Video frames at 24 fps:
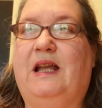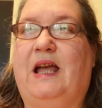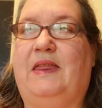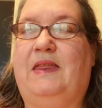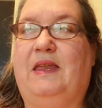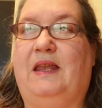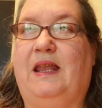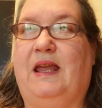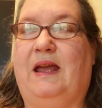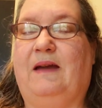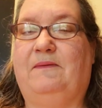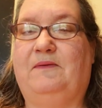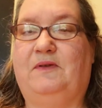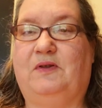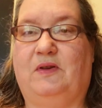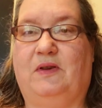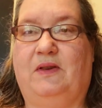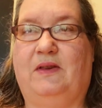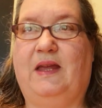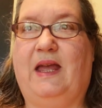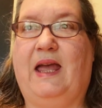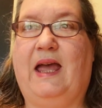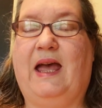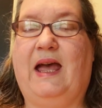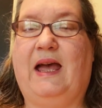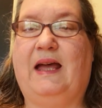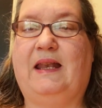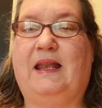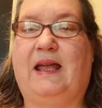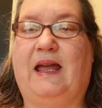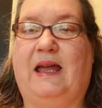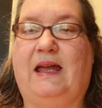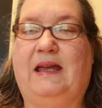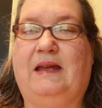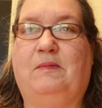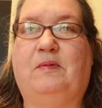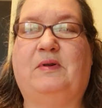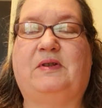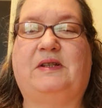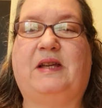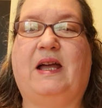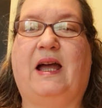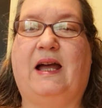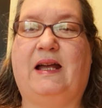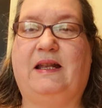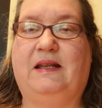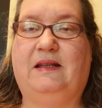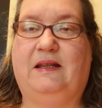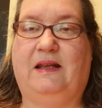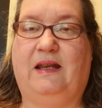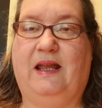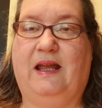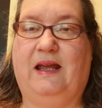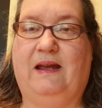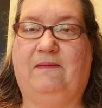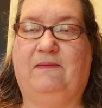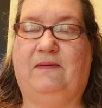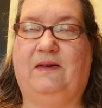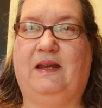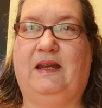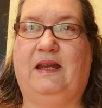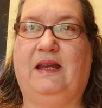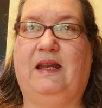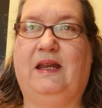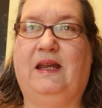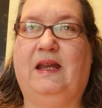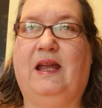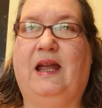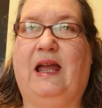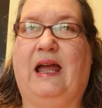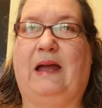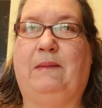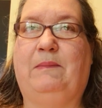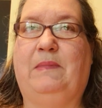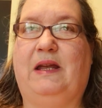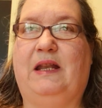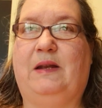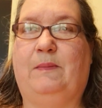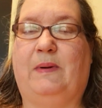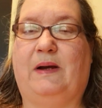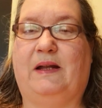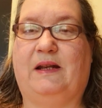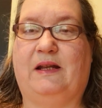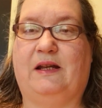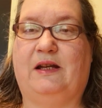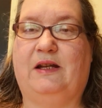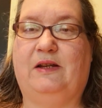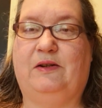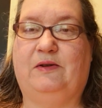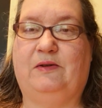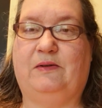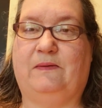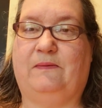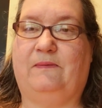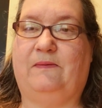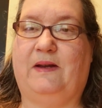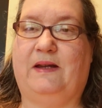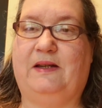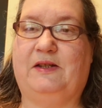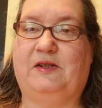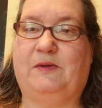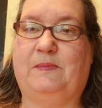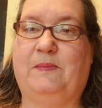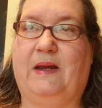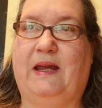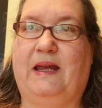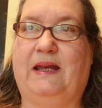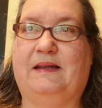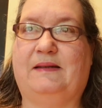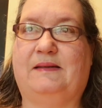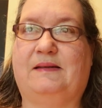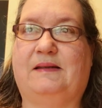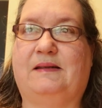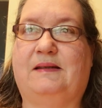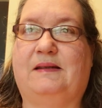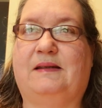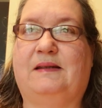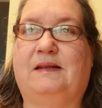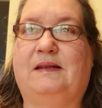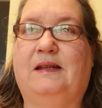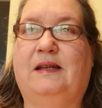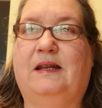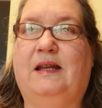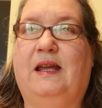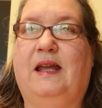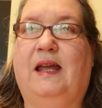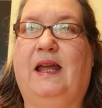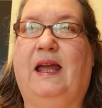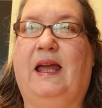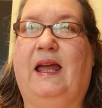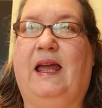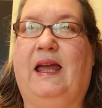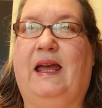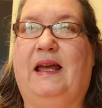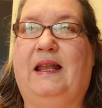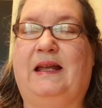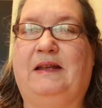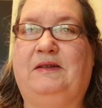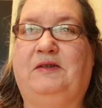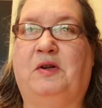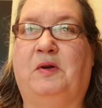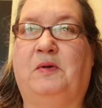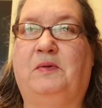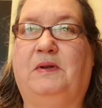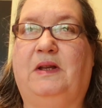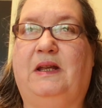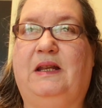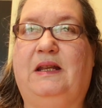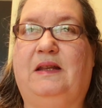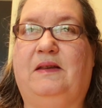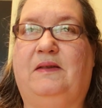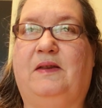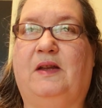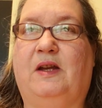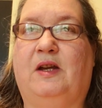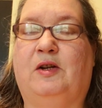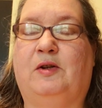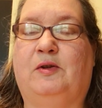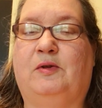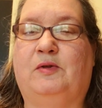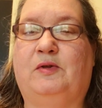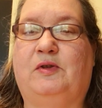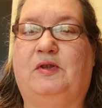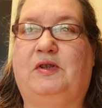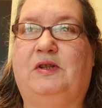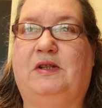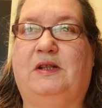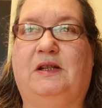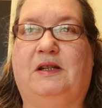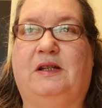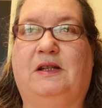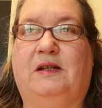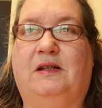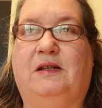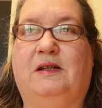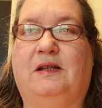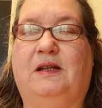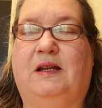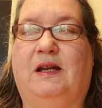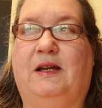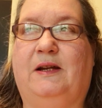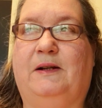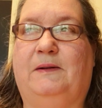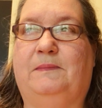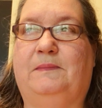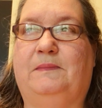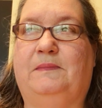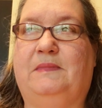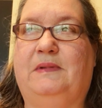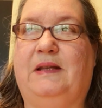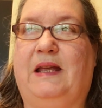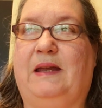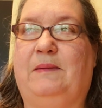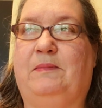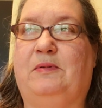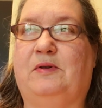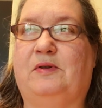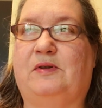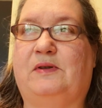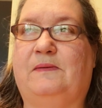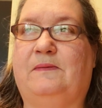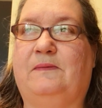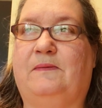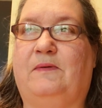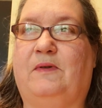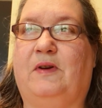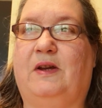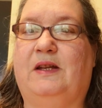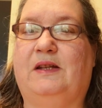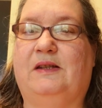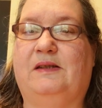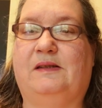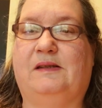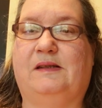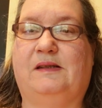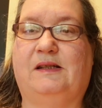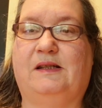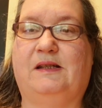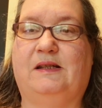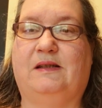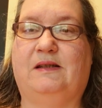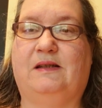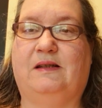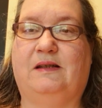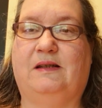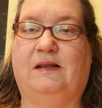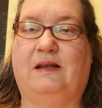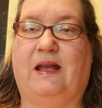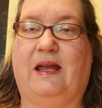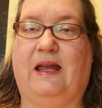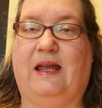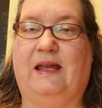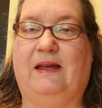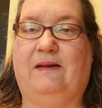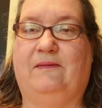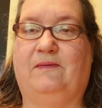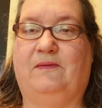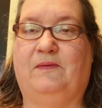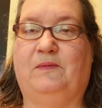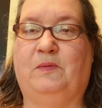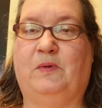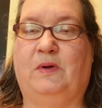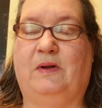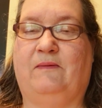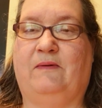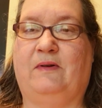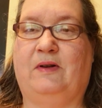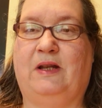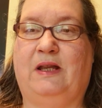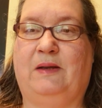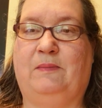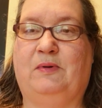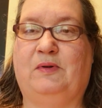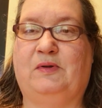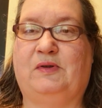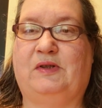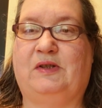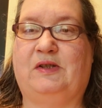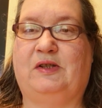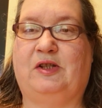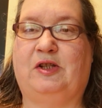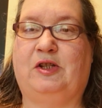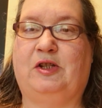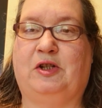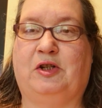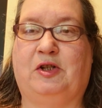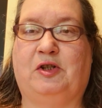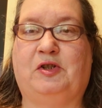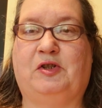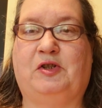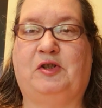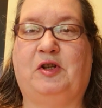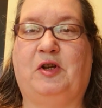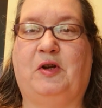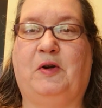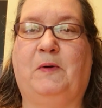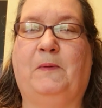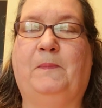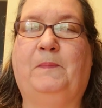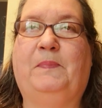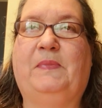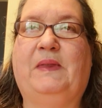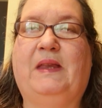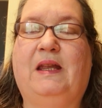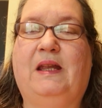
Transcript: And then after that, I was hot and heavy. I made about 100 face masks, and I donated those to neighbors and friends. And I have one of our neighbors is a nurse, so